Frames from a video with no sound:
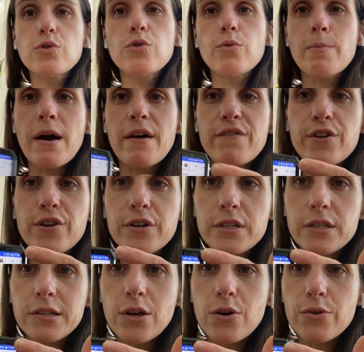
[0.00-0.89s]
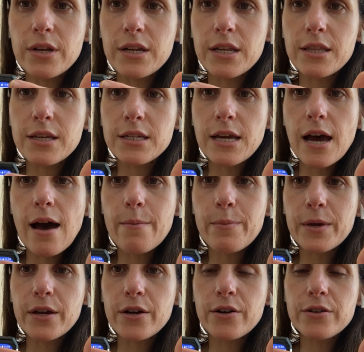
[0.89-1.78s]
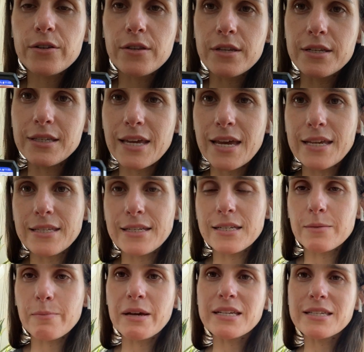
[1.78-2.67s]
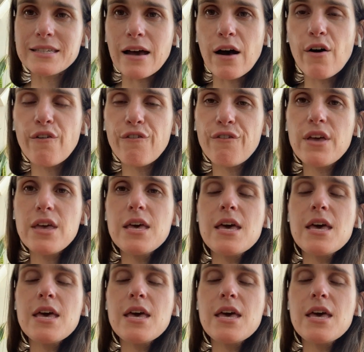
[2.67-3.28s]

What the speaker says: whomever is loaded in the top here. In this case, it's myself.